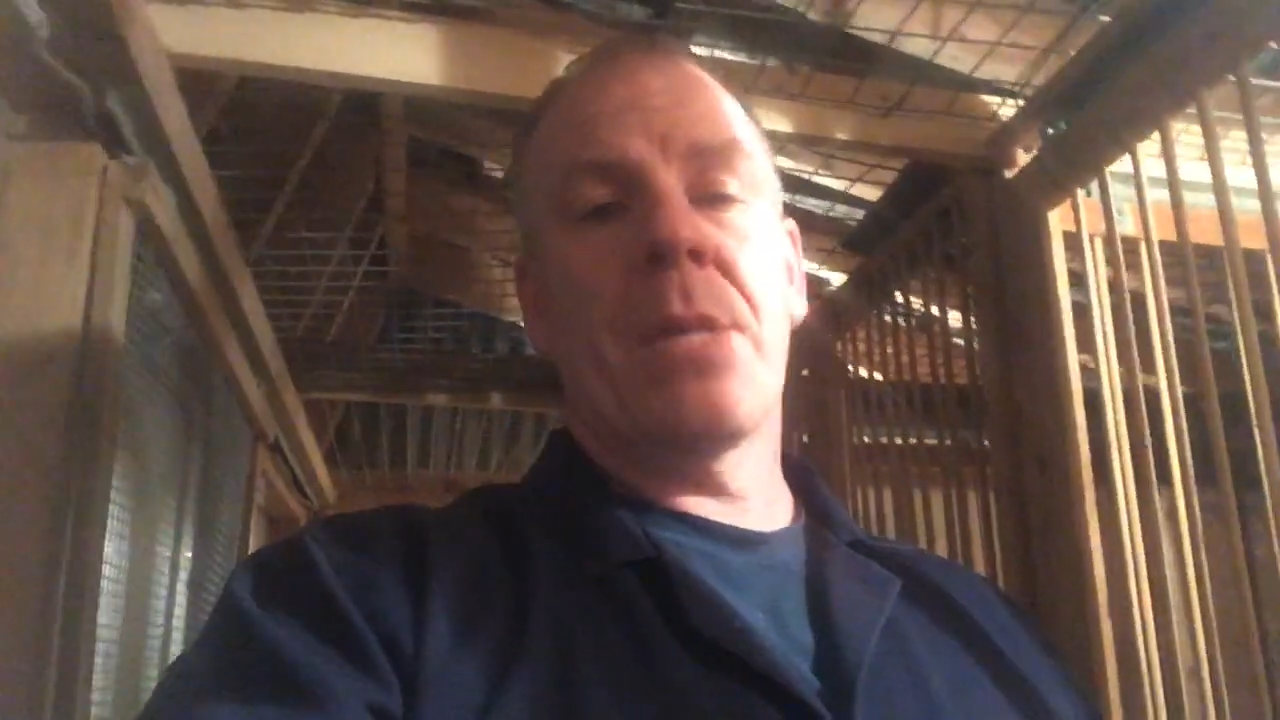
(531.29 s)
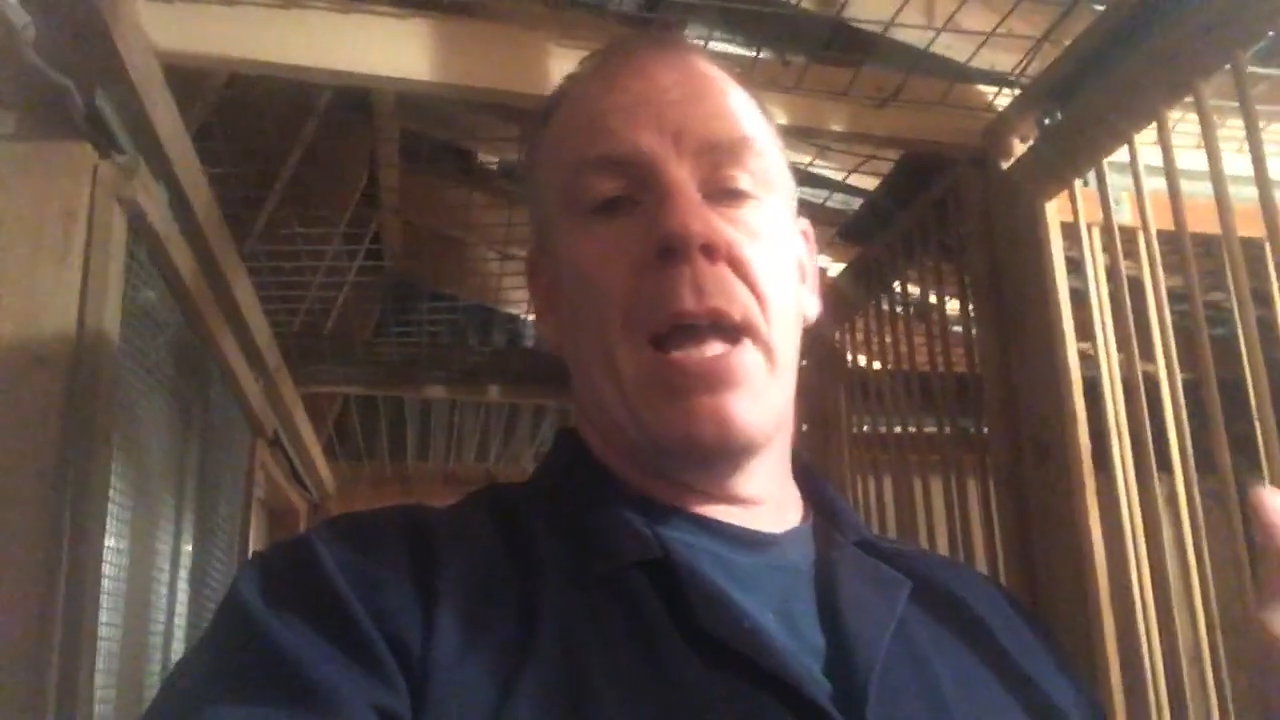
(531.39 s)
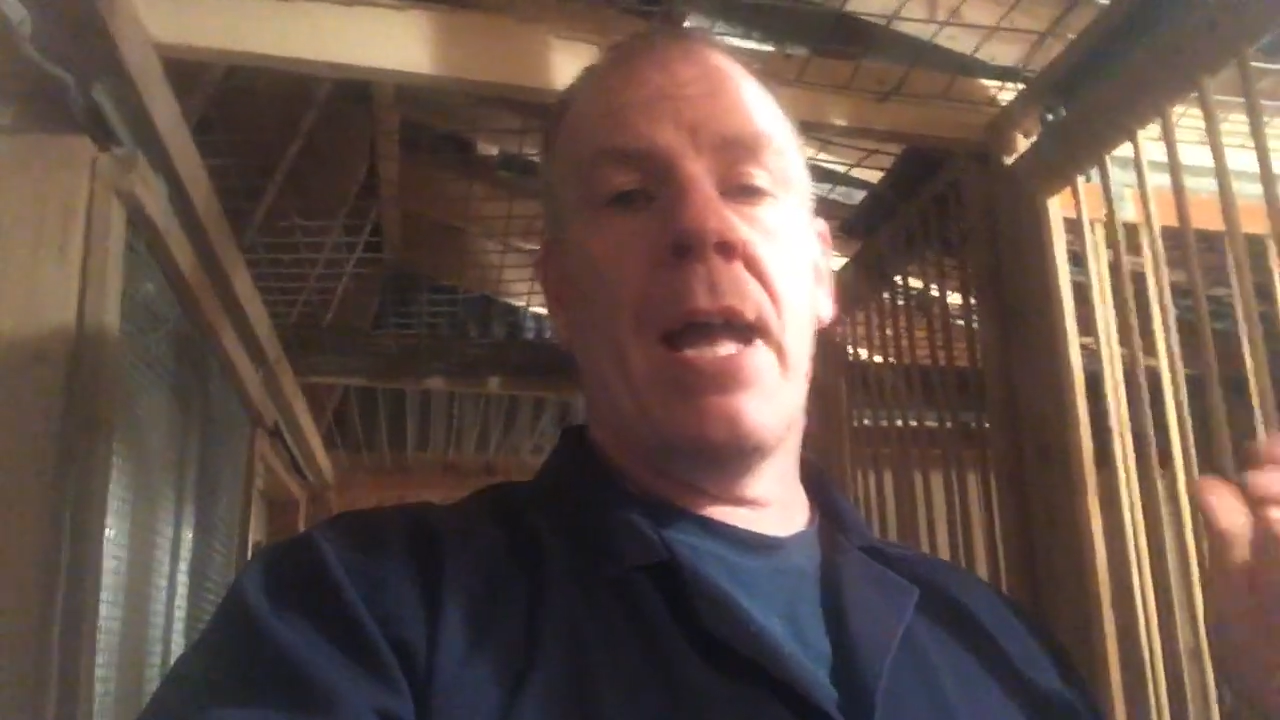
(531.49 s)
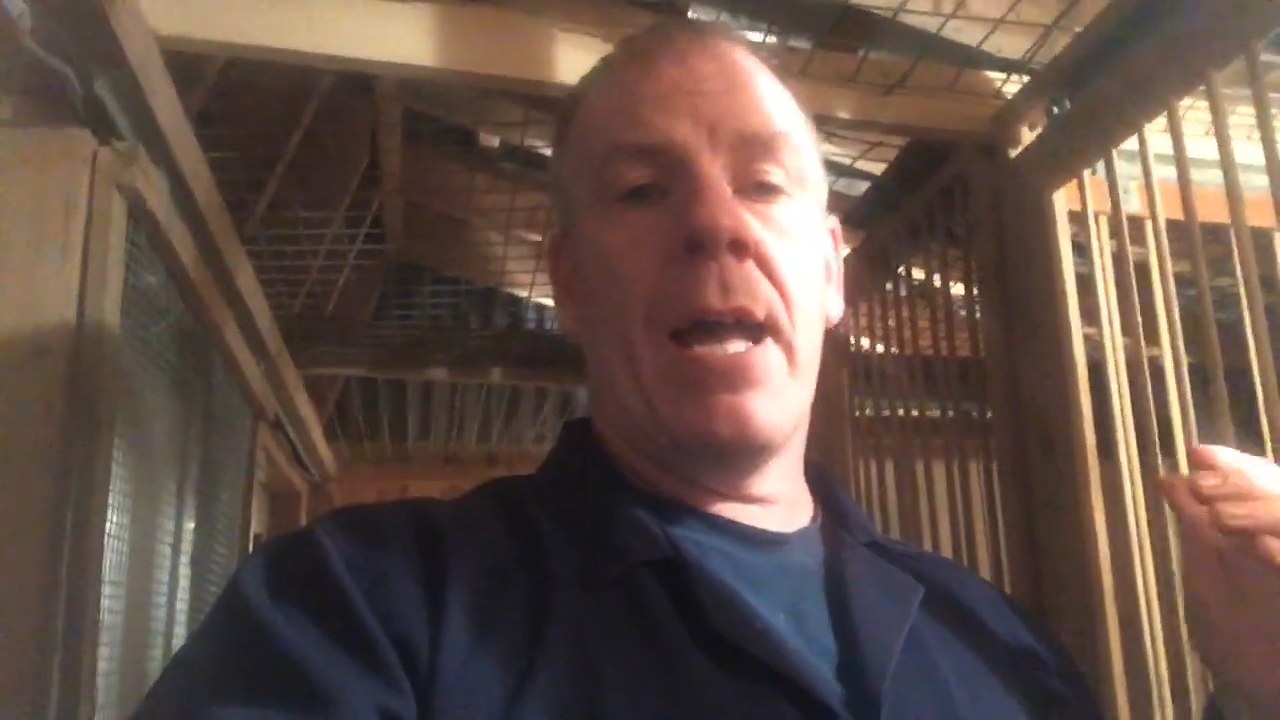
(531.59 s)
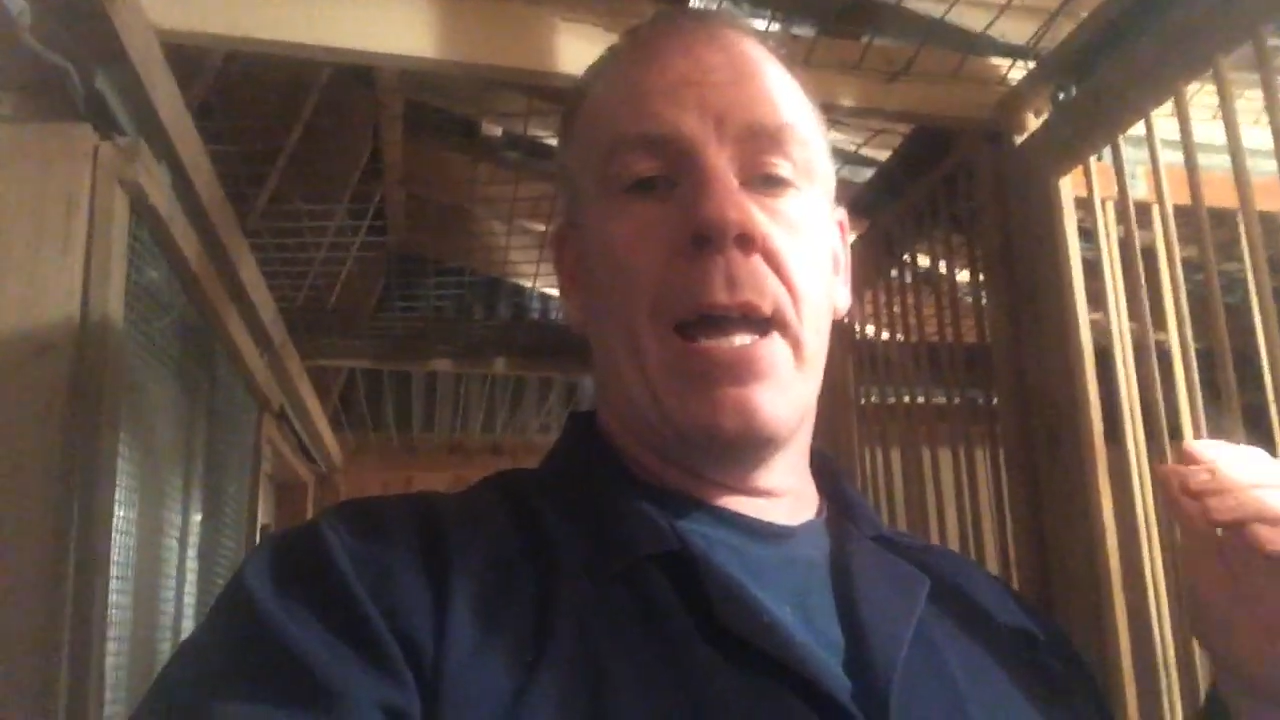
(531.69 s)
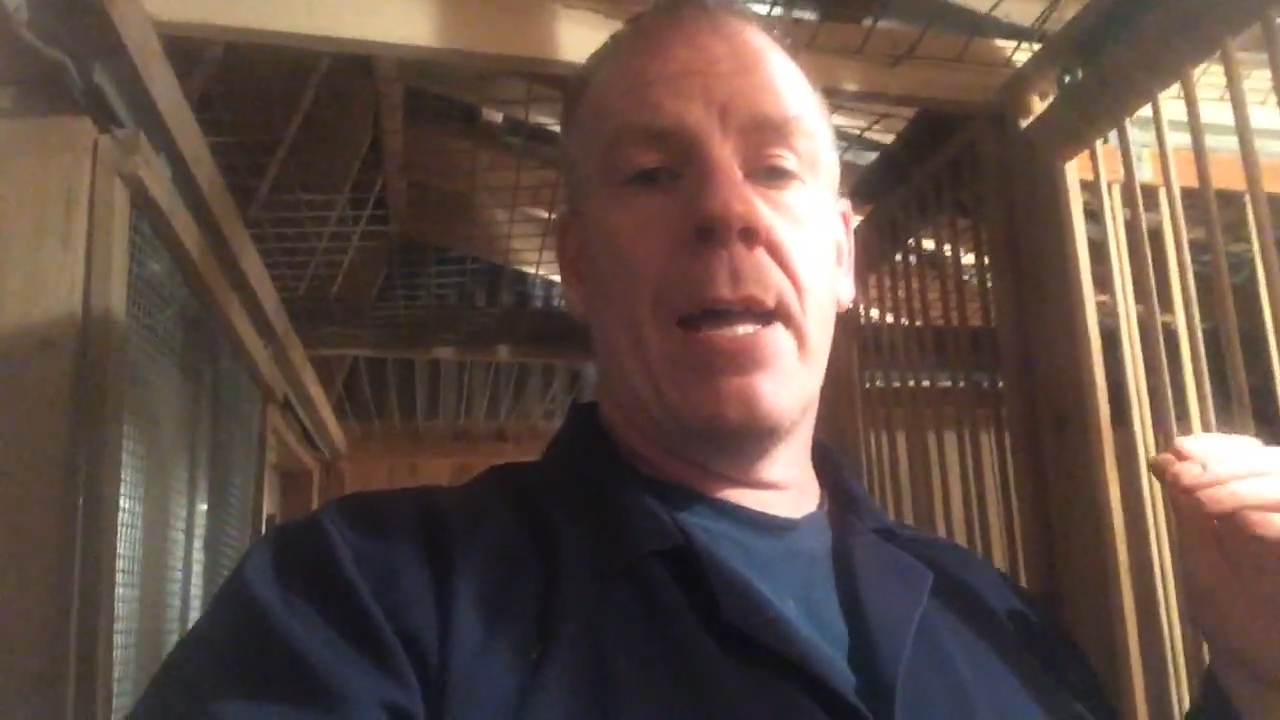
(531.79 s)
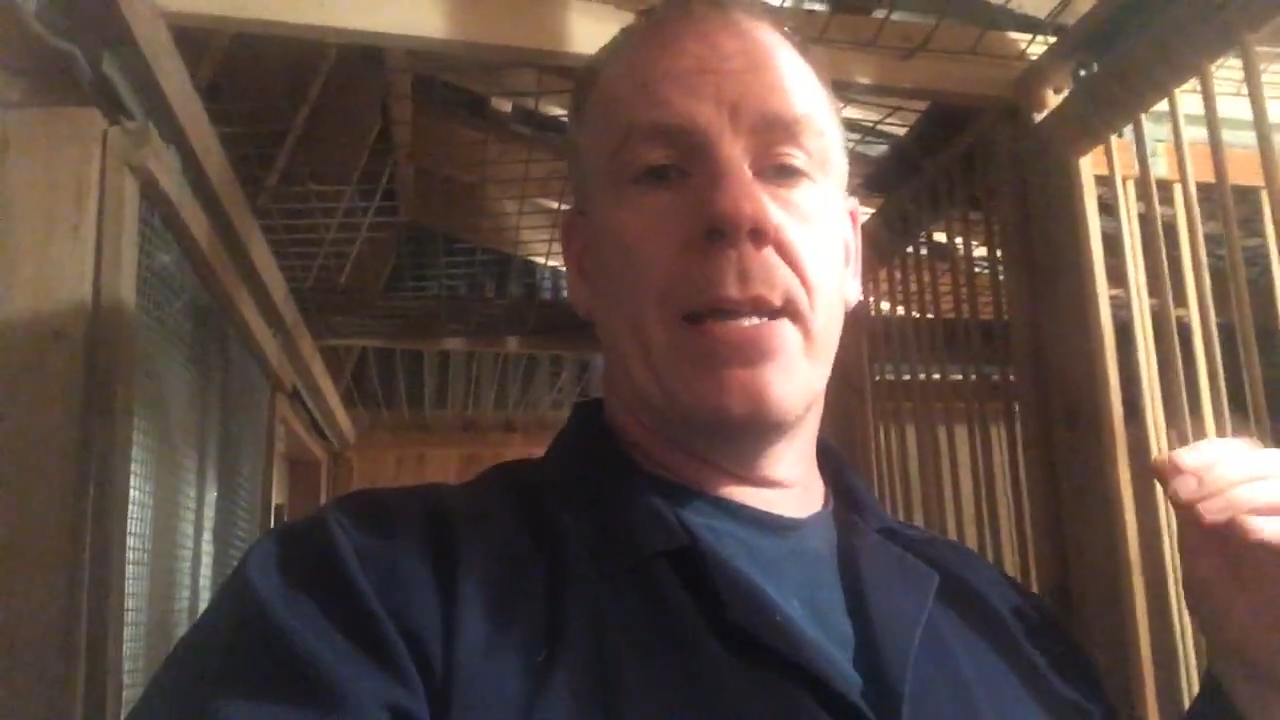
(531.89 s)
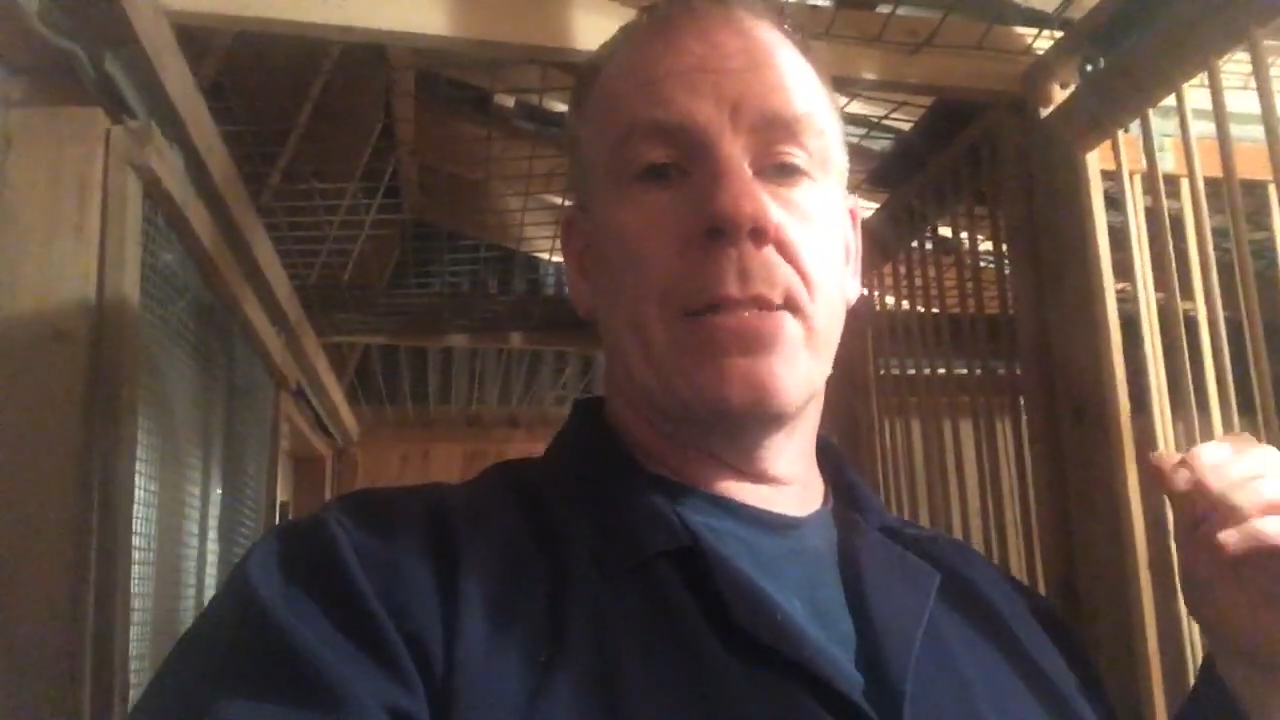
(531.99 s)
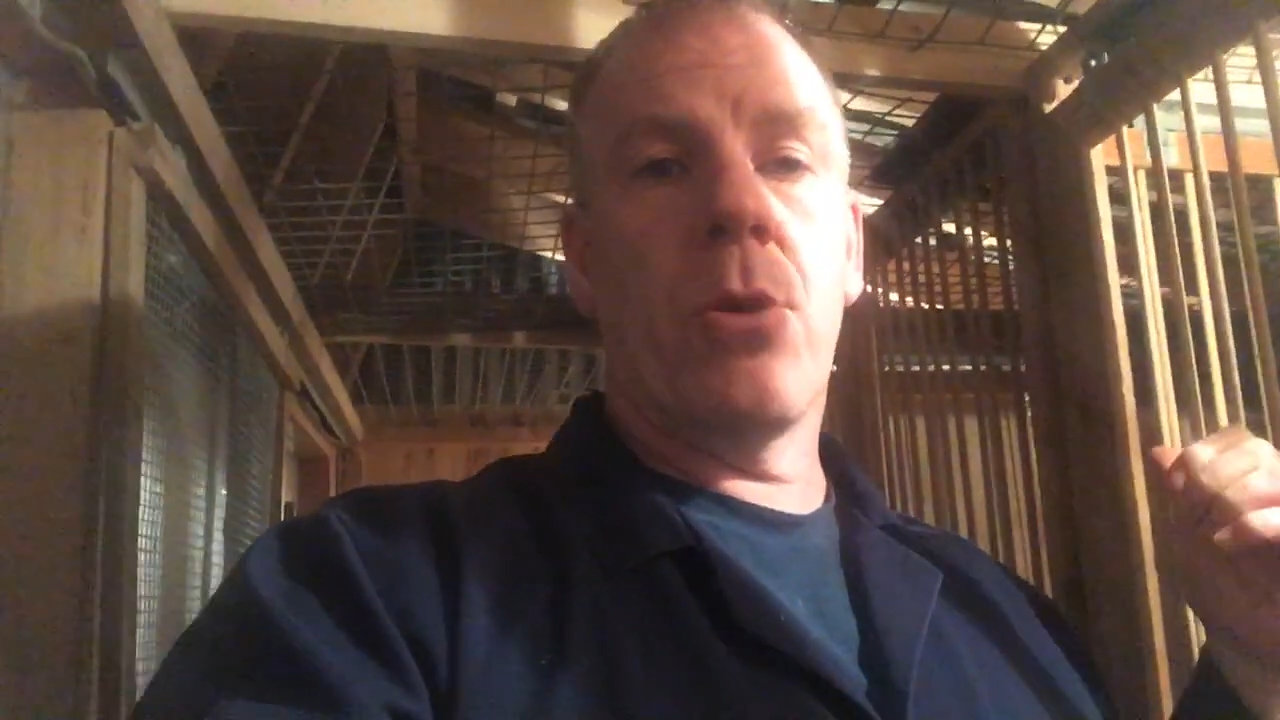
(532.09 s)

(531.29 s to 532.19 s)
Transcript: And